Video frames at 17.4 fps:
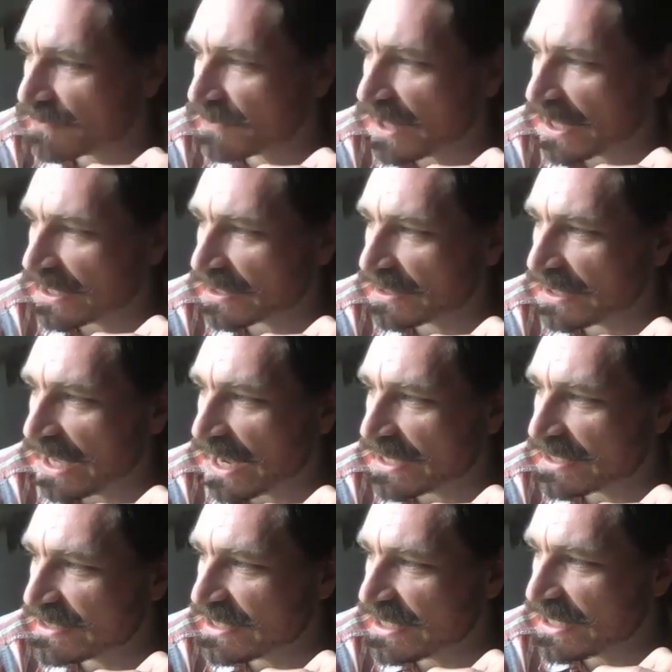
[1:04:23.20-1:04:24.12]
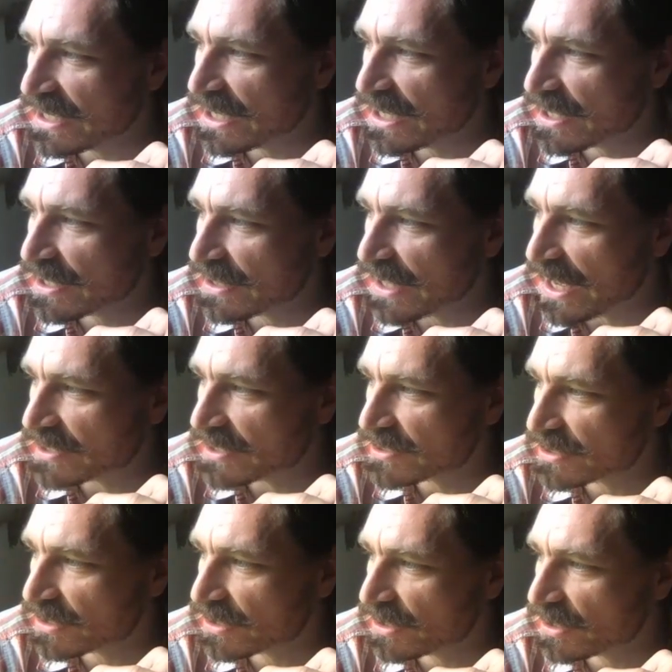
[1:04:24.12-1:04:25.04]
like the idea
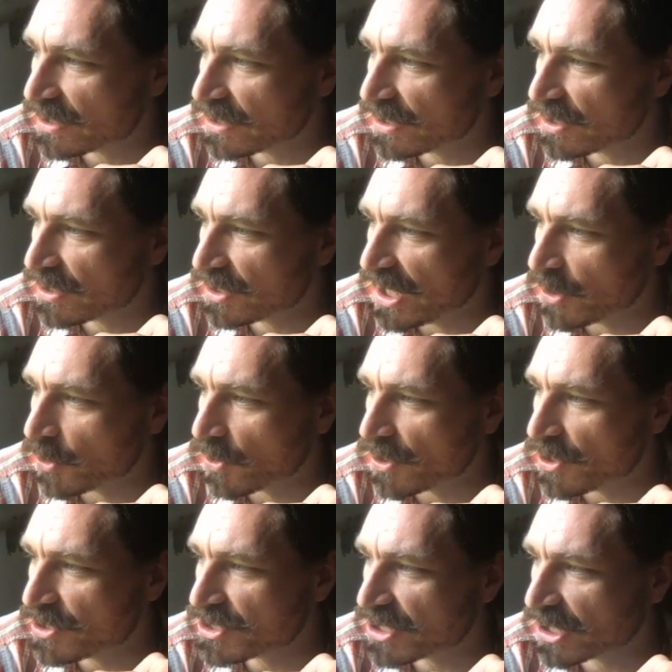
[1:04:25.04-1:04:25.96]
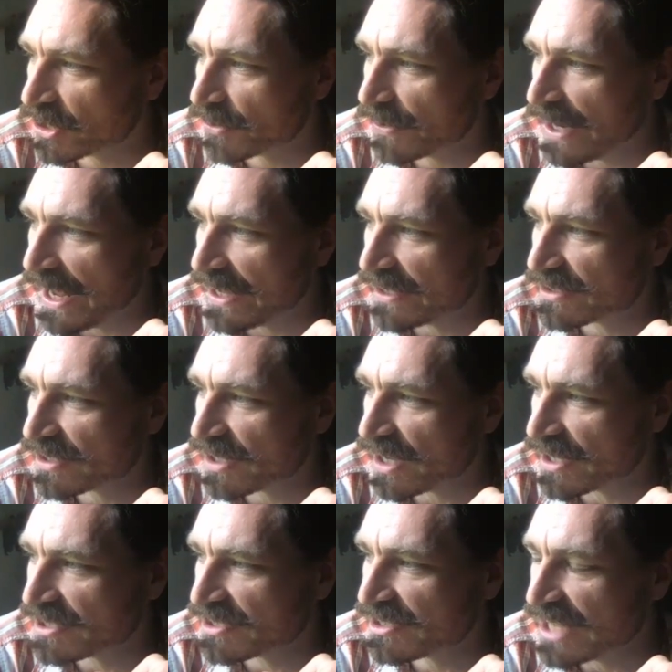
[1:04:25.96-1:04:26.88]
that in order to create
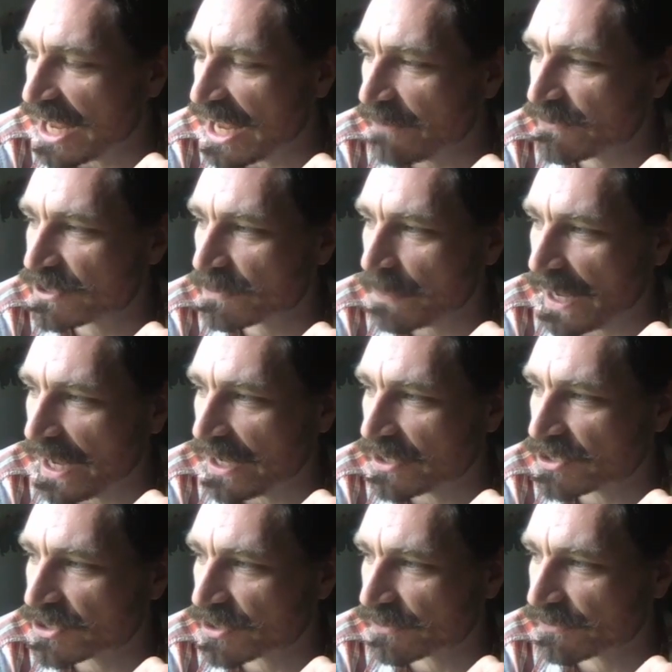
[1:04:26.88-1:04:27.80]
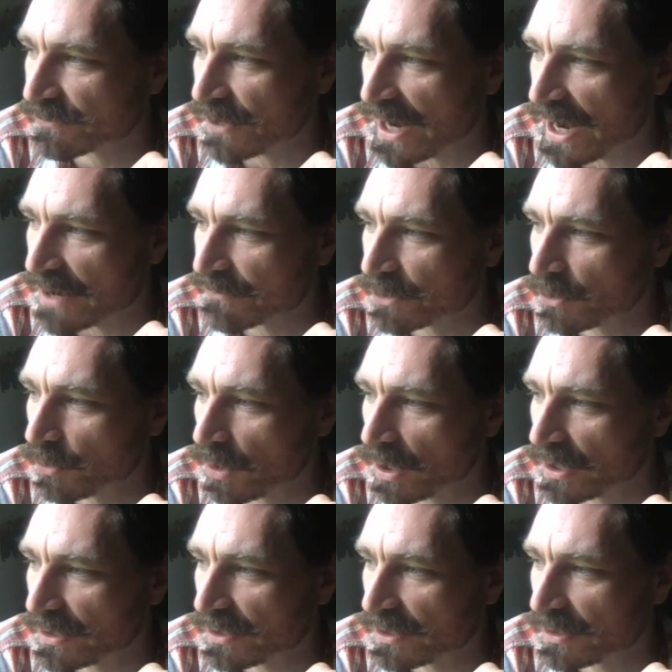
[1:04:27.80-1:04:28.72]
a safe space for
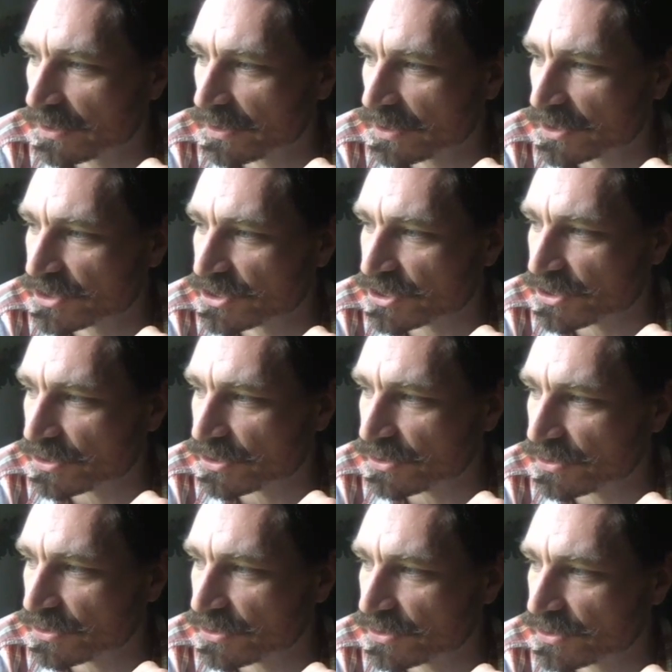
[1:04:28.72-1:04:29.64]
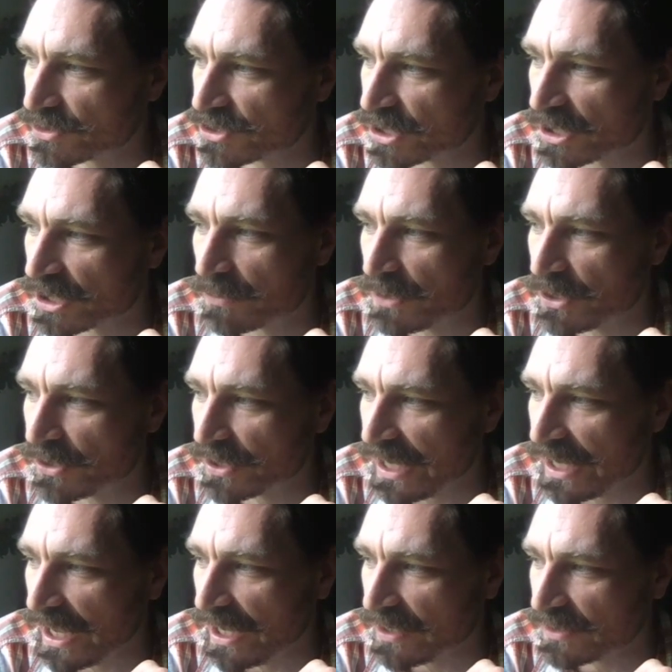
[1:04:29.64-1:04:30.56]
everyone to to
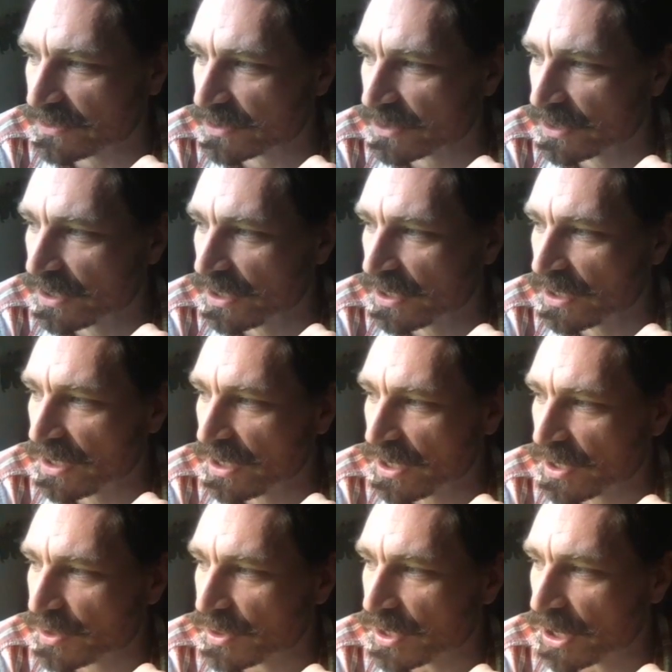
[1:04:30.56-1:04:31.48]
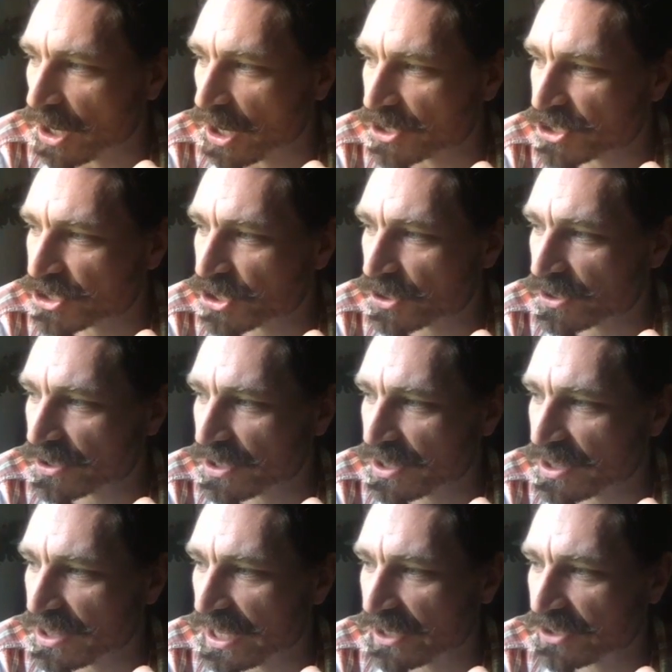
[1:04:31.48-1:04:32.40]
communicate, there are certain
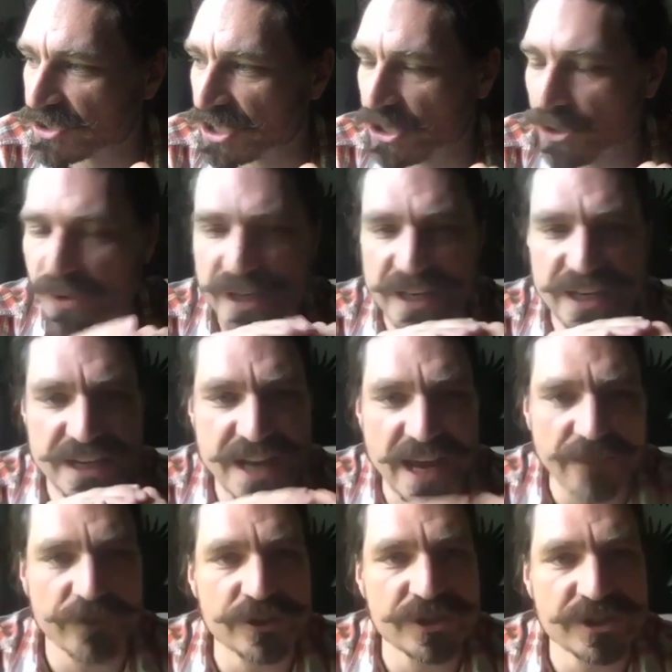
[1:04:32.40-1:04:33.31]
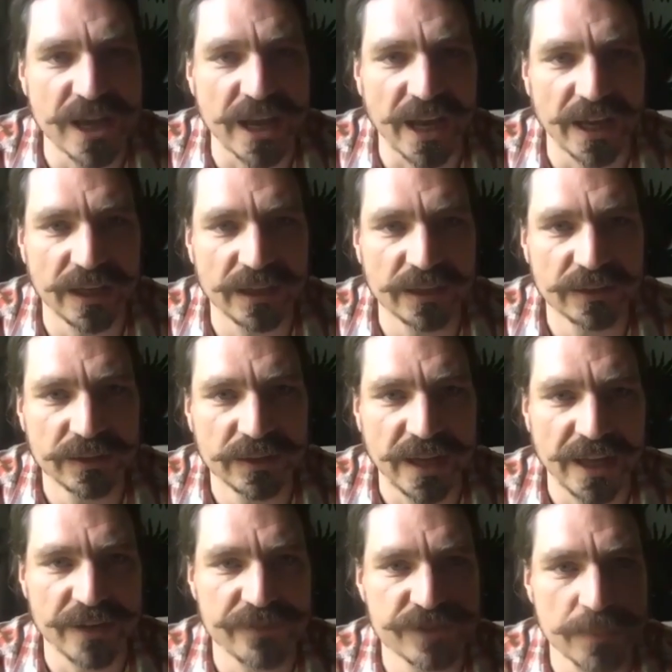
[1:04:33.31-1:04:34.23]
things that you can never say.
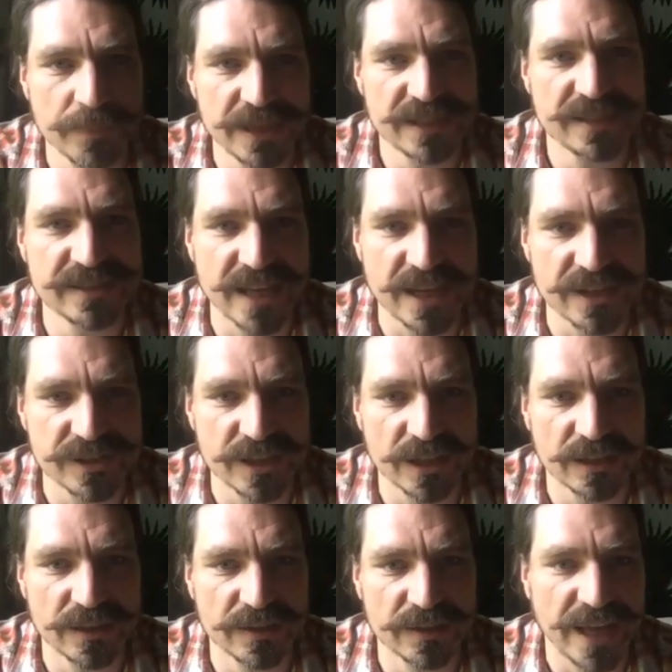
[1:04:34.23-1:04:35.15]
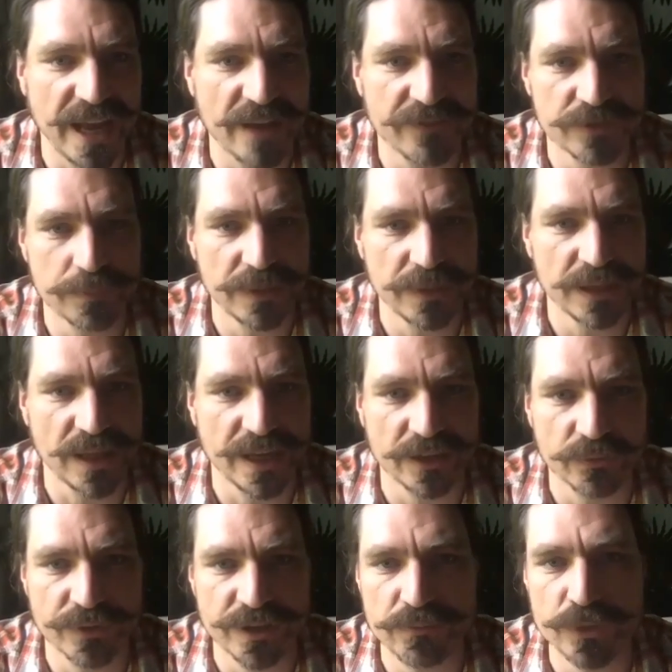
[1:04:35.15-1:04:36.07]
And if somebody says it, they have to be like
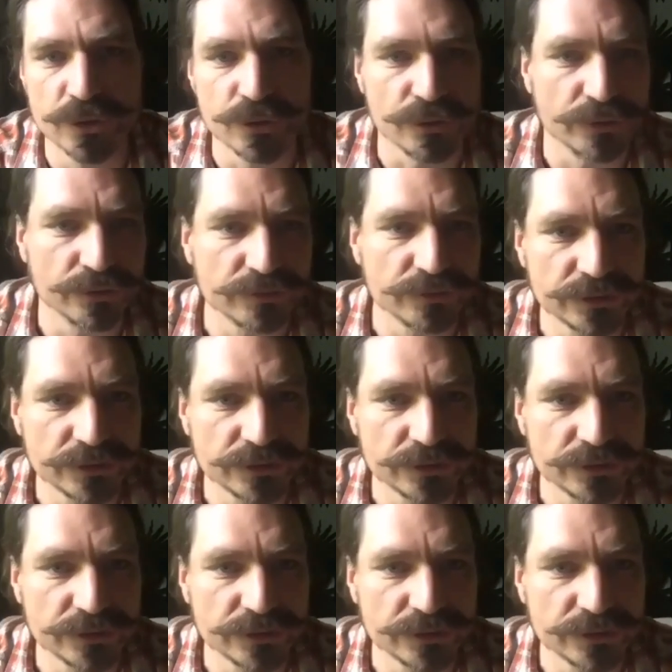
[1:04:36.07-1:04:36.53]
removed.